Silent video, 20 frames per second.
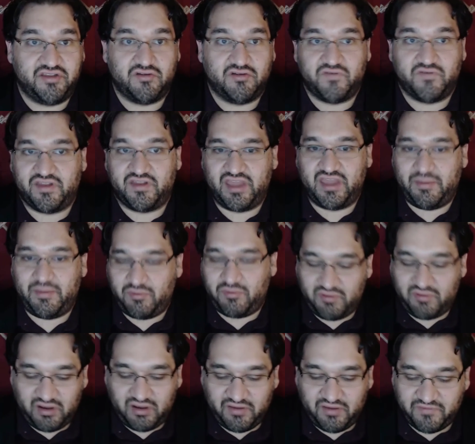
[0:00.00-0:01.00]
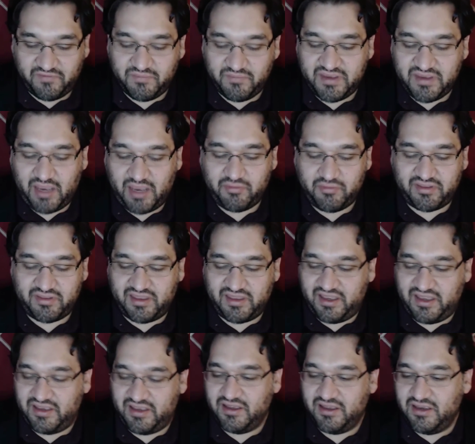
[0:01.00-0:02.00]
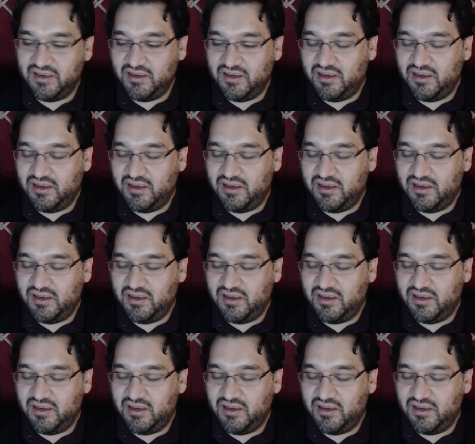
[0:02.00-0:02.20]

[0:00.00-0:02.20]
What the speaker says: So for example, for me, I would say